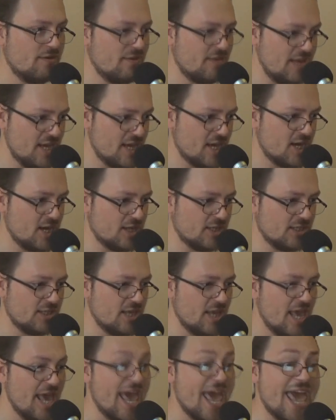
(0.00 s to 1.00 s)
they can't,
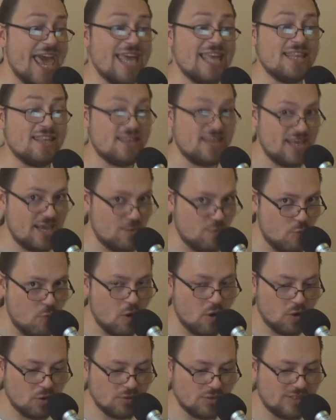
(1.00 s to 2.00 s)
and they
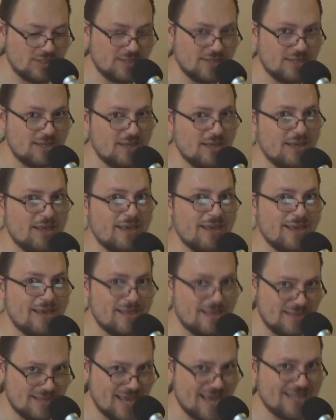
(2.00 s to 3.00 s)
won't,
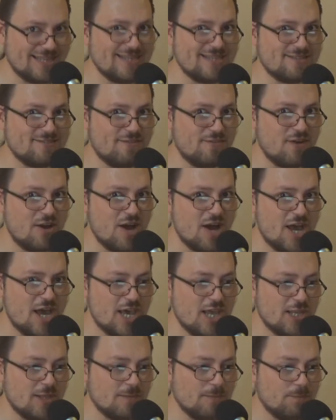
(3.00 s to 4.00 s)
and that is
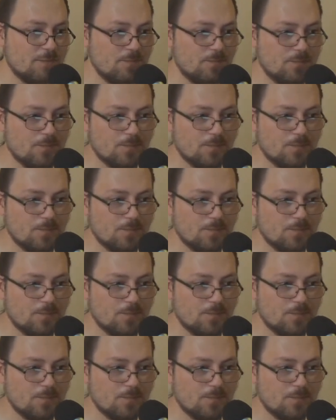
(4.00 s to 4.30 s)
fine.